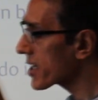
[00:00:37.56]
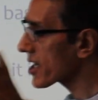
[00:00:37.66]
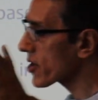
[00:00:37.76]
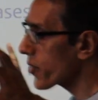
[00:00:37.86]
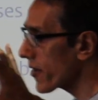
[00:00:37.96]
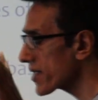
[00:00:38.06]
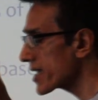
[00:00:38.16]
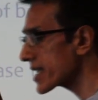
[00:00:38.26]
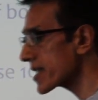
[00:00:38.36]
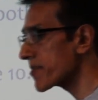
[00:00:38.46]
the
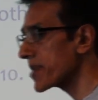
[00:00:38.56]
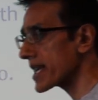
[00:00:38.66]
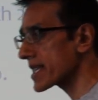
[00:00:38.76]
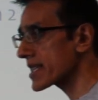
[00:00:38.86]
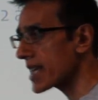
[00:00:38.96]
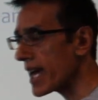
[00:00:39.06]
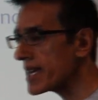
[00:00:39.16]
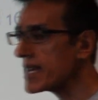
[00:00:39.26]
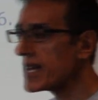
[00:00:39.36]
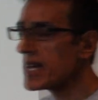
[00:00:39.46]
equivalent in base 10